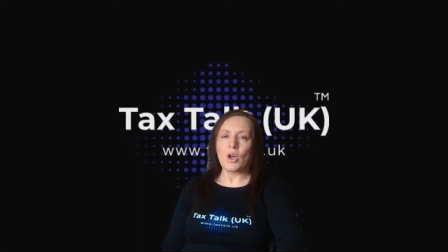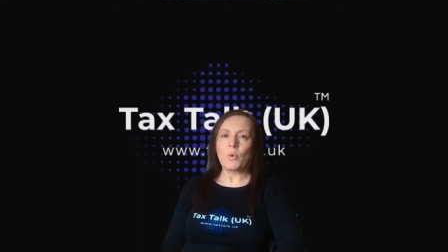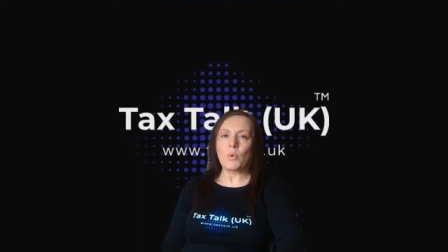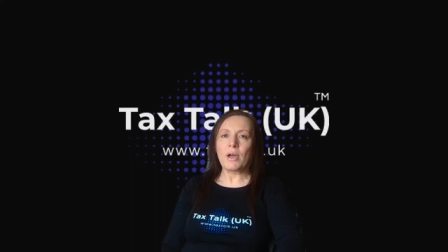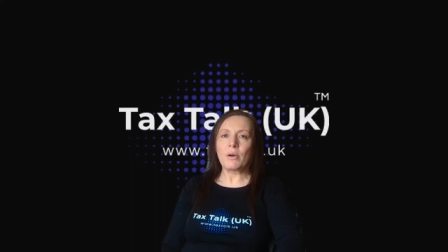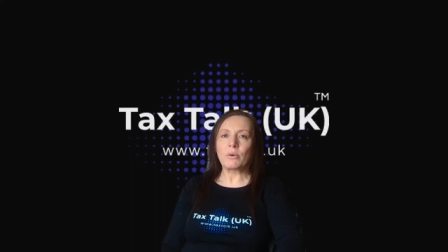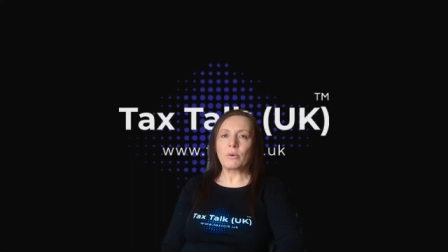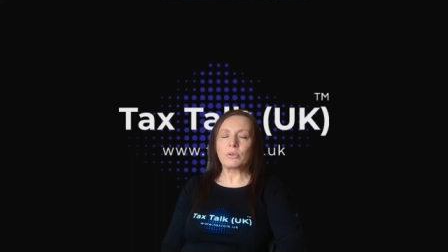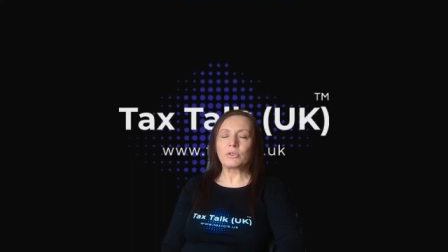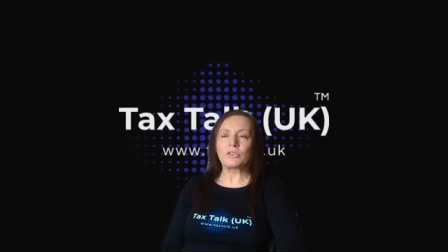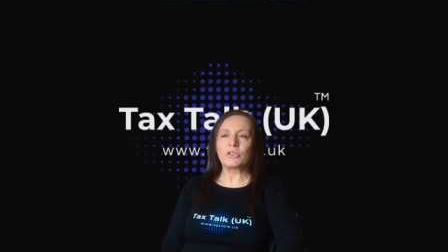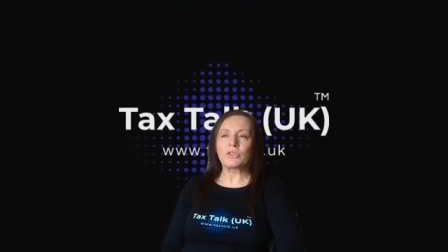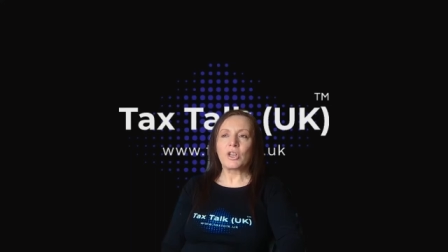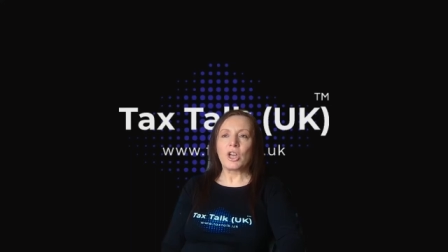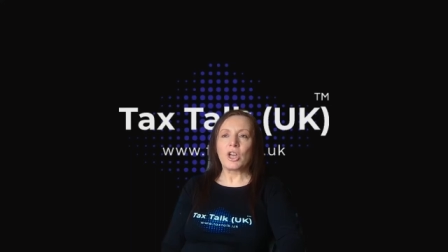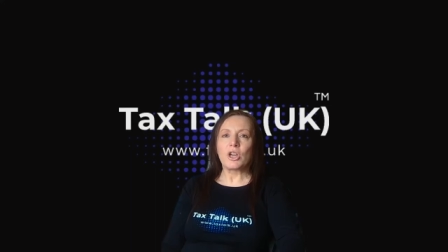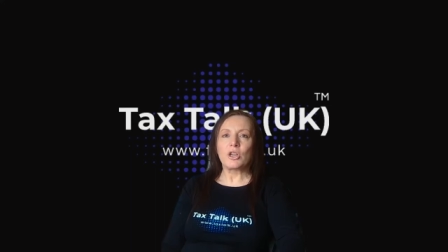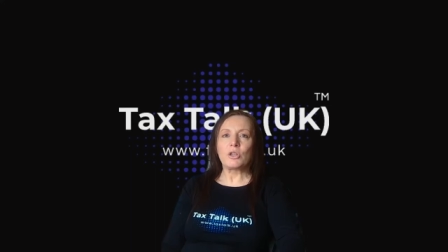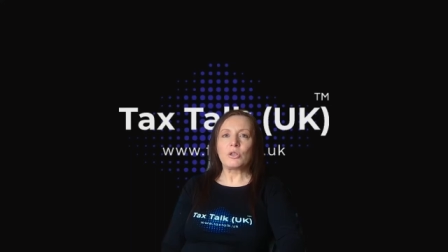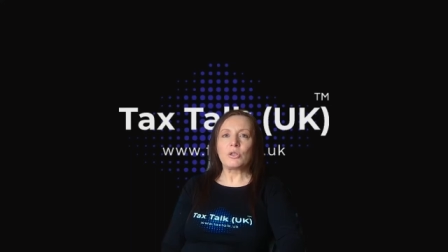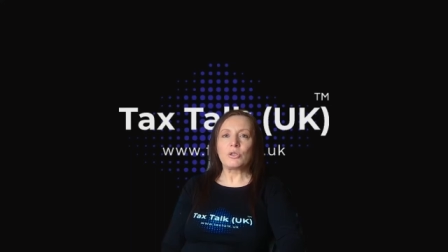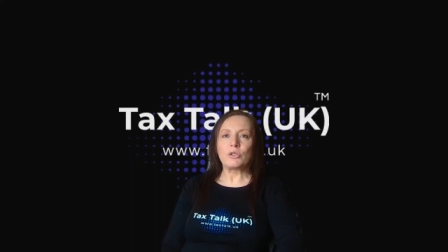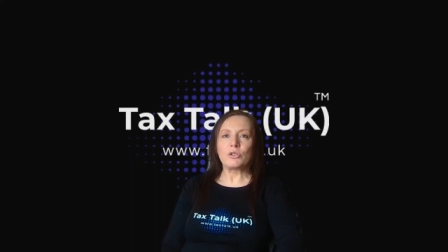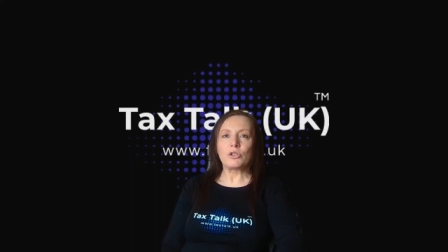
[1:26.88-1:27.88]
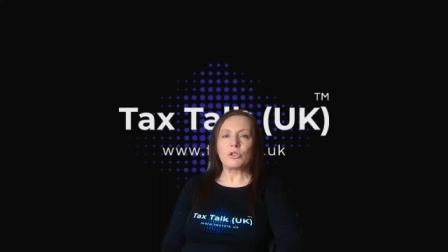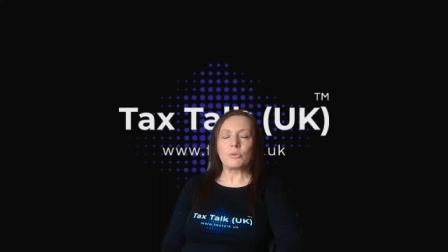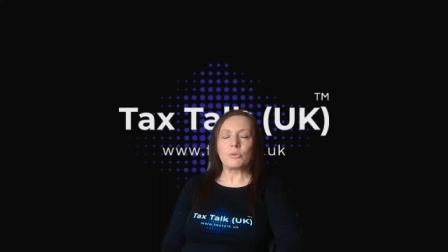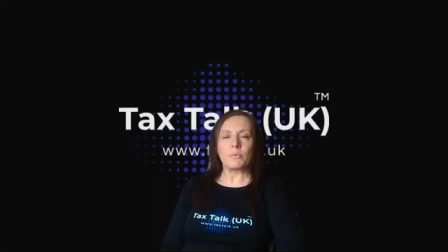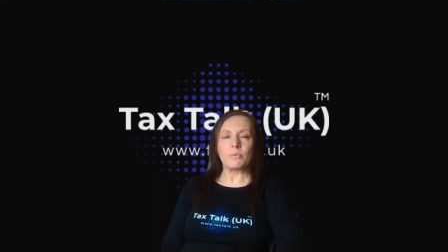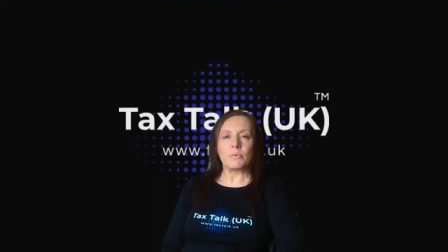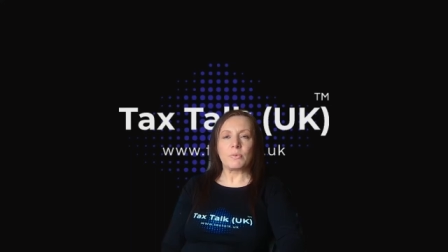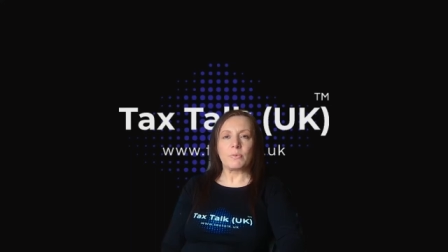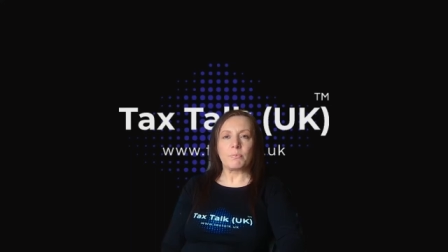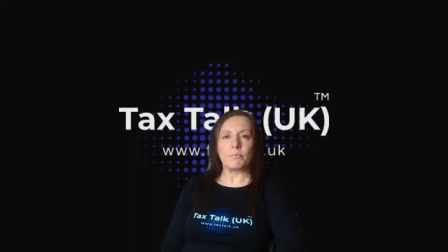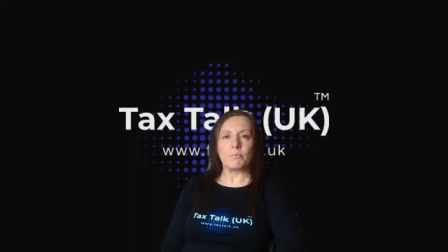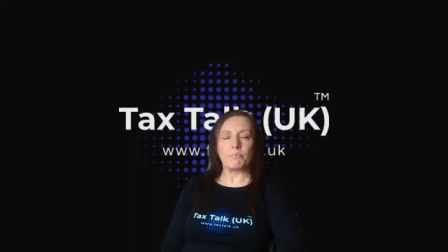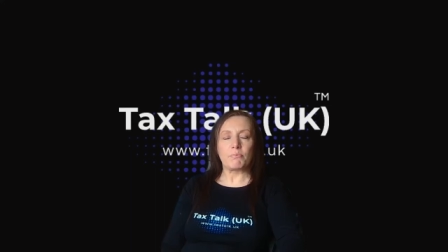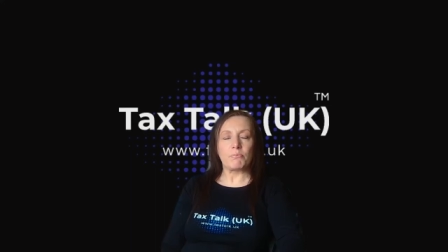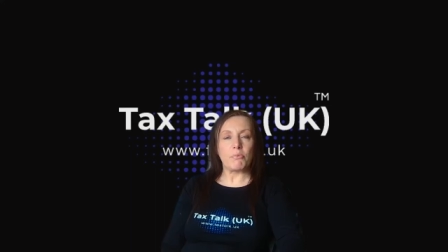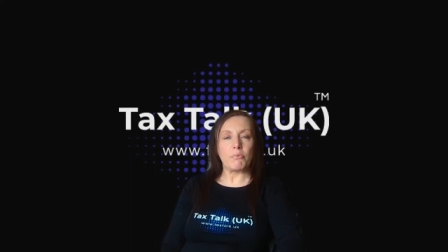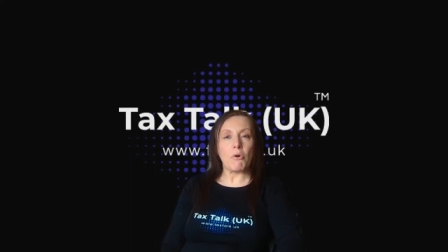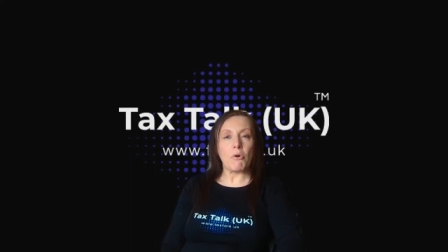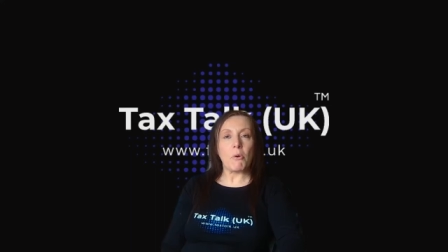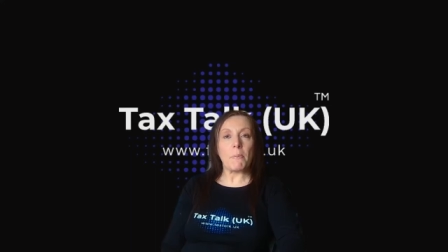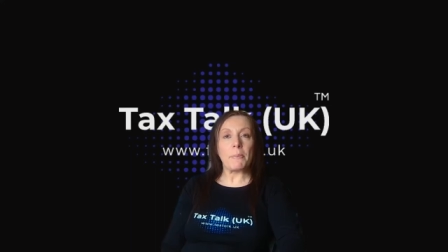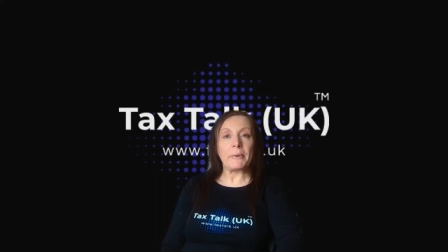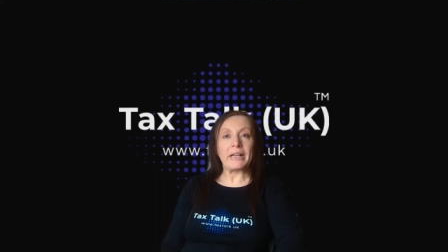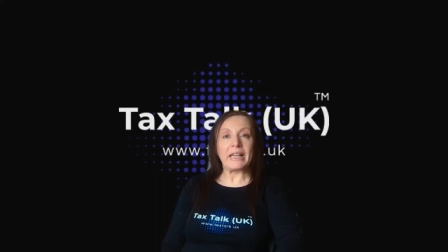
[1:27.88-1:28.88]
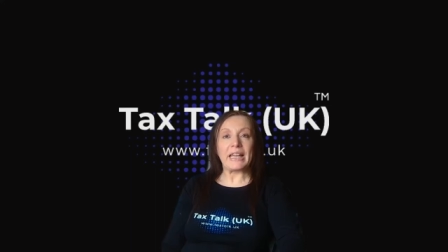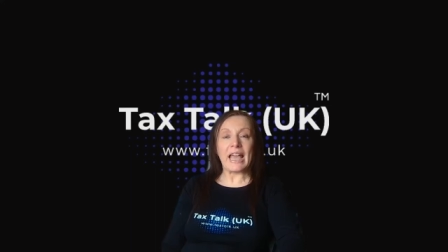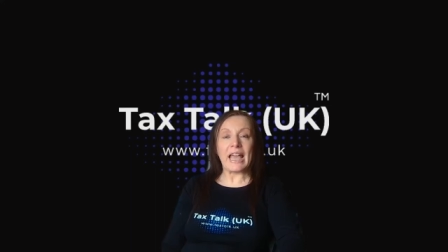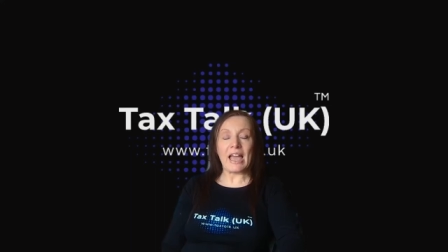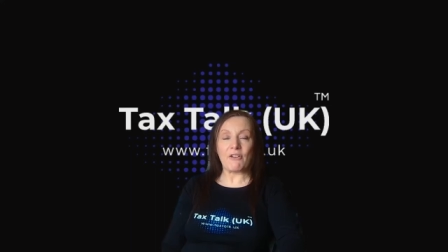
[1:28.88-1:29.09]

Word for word: Whilst you should probably